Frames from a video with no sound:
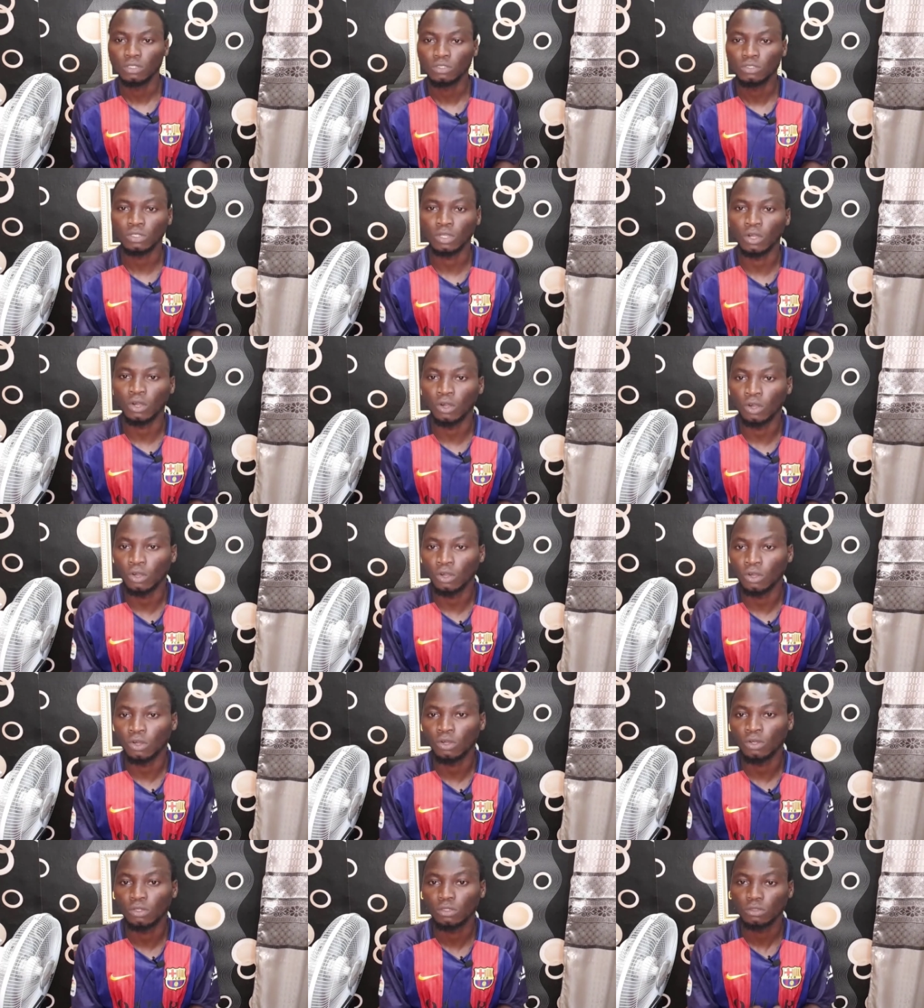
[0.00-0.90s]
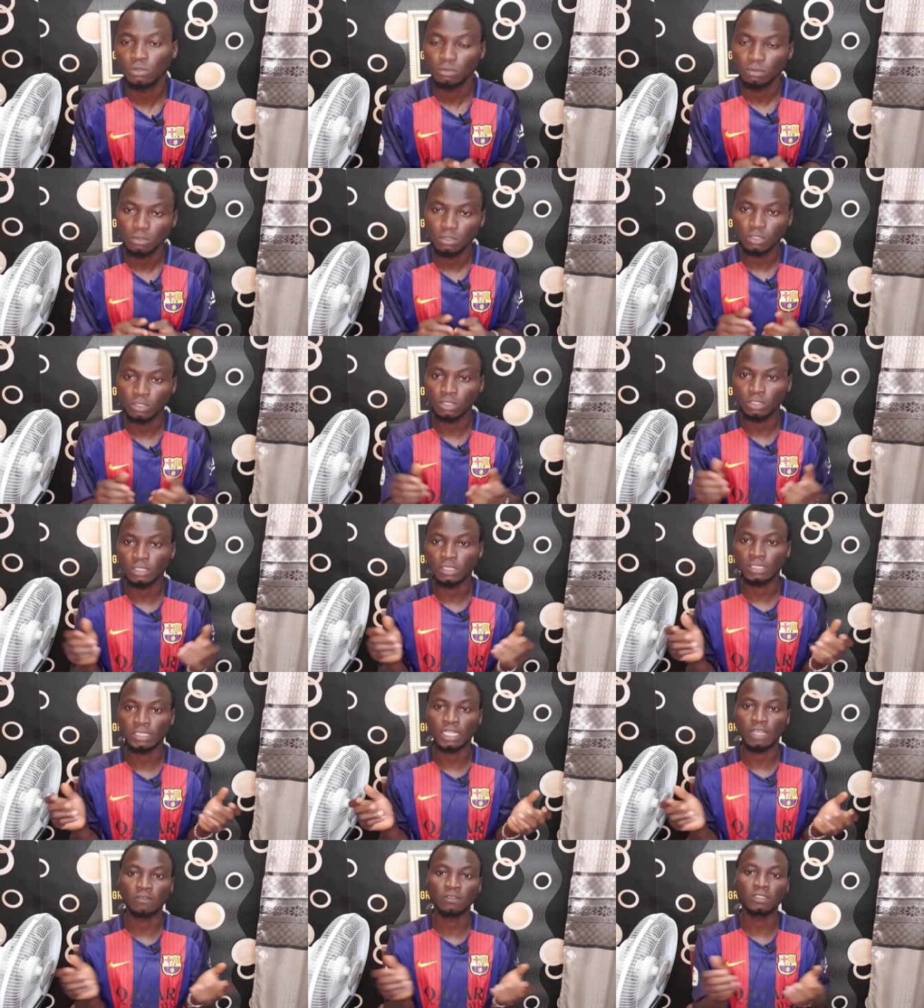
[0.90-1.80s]
or a
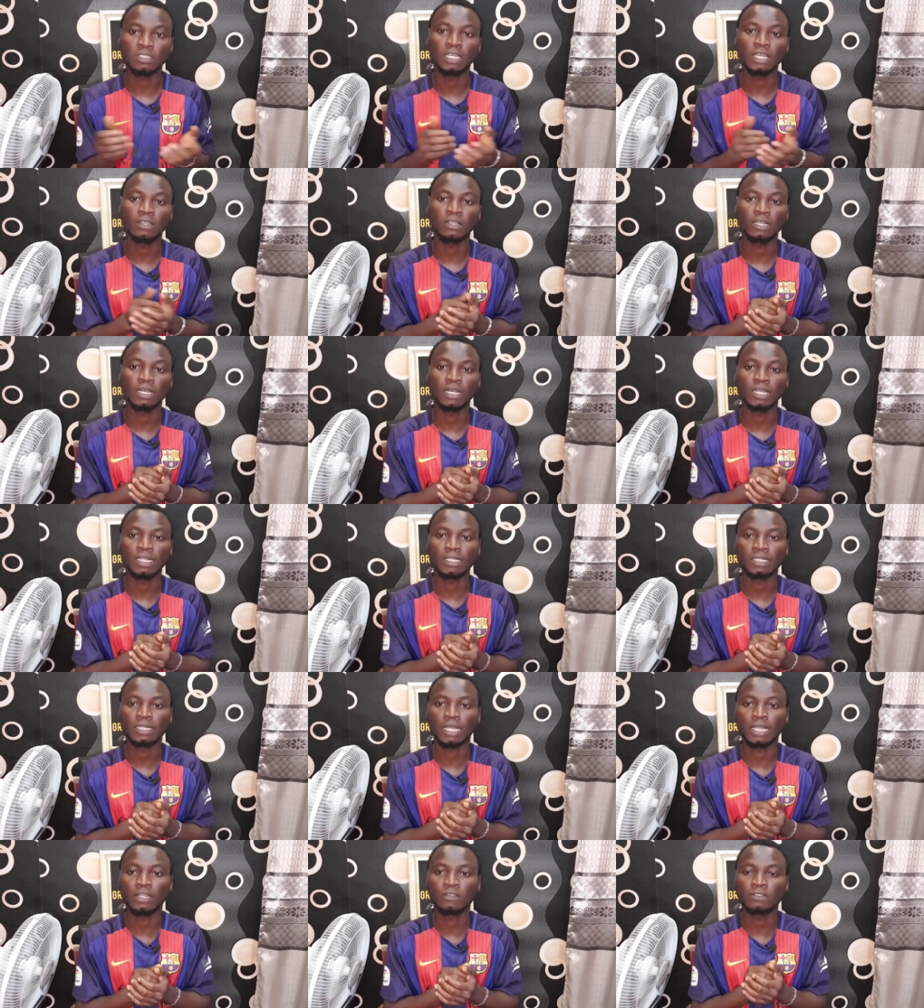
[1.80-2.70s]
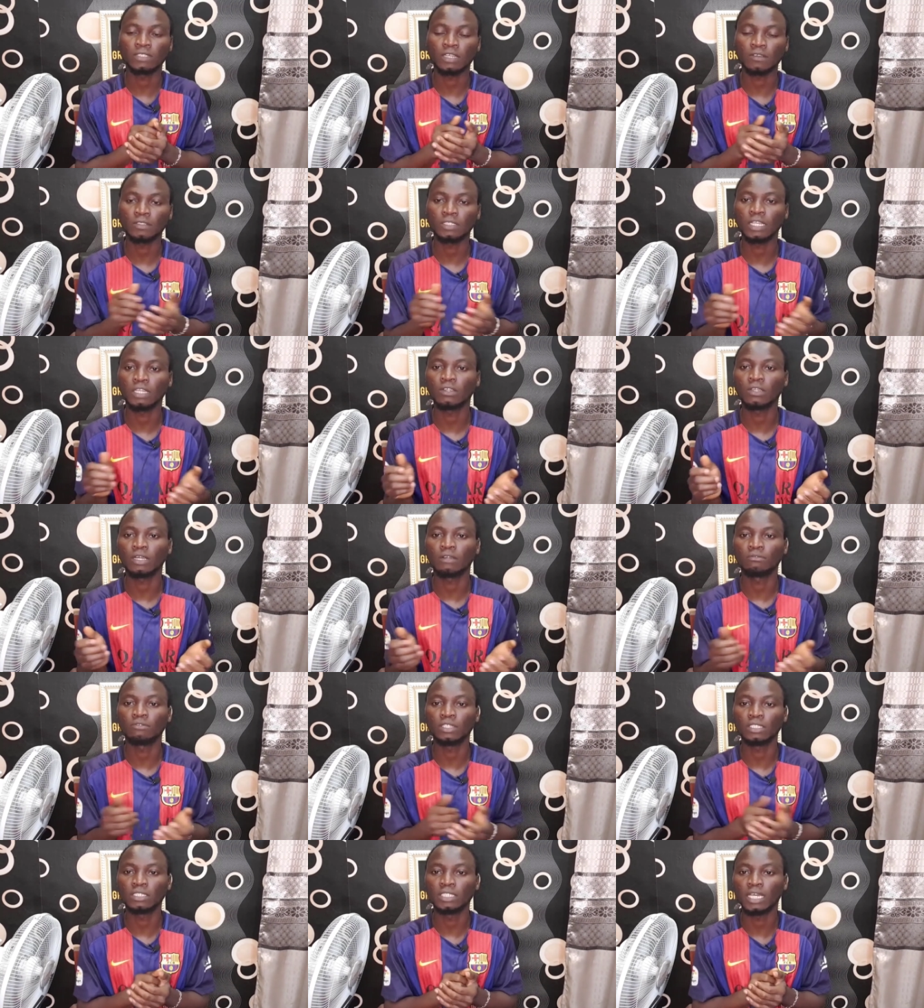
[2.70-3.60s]
service that you can, a kind of service that you can
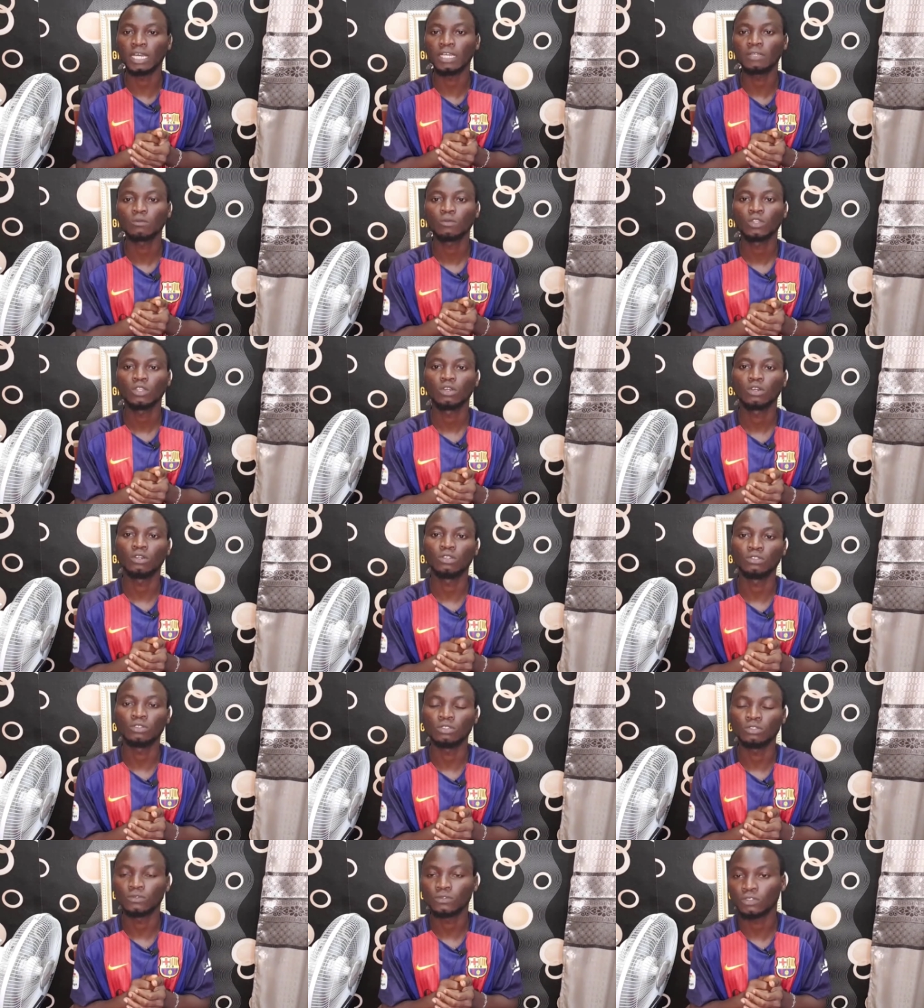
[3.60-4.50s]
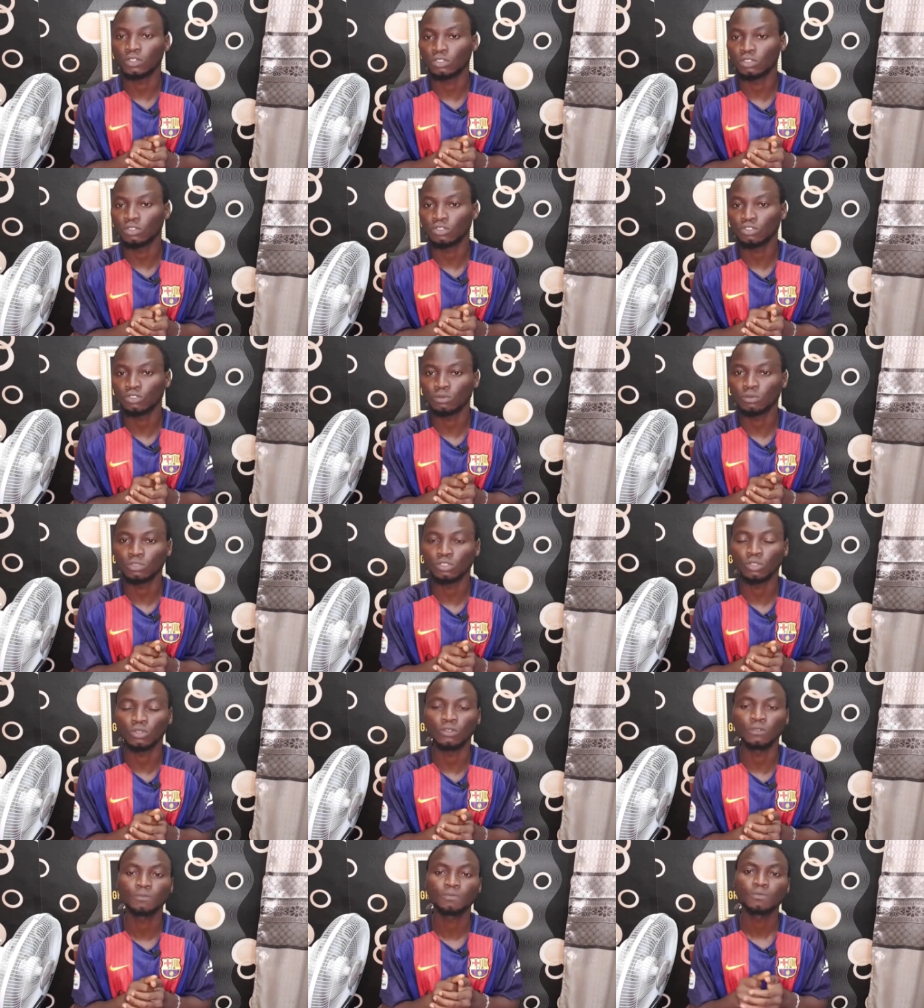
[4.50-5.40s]
render on for YouTube. So
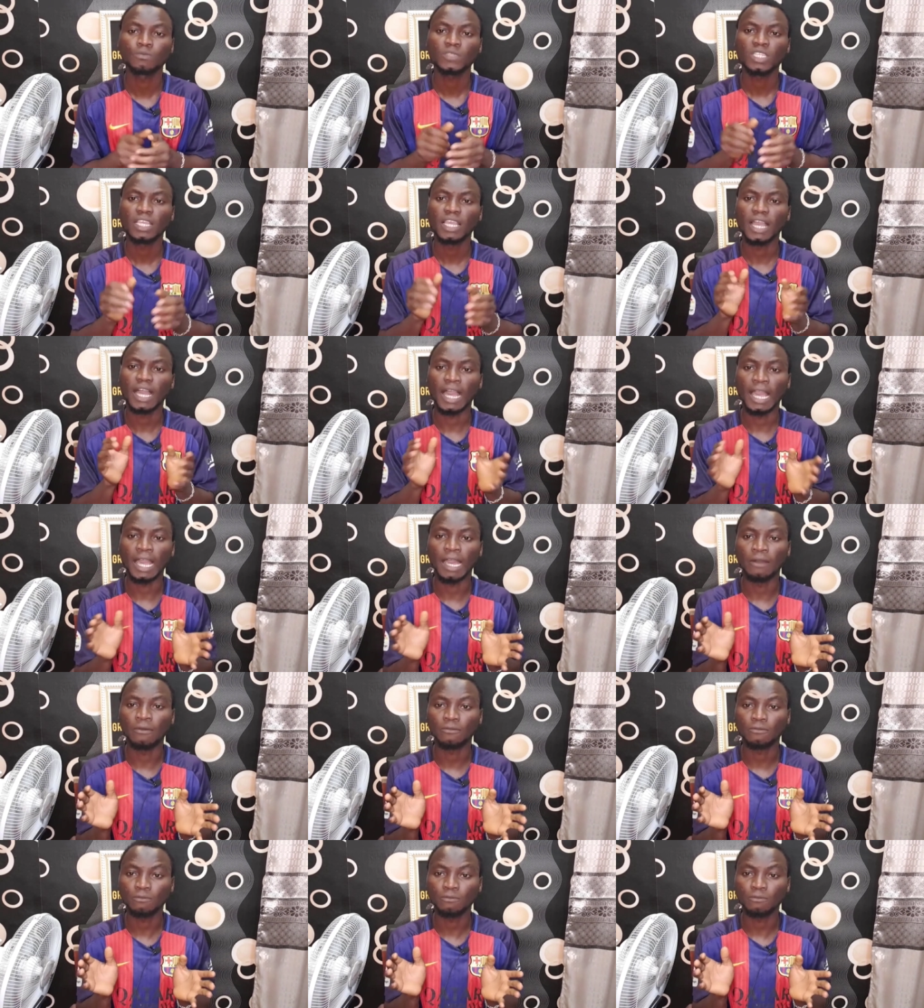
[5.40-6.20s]
I have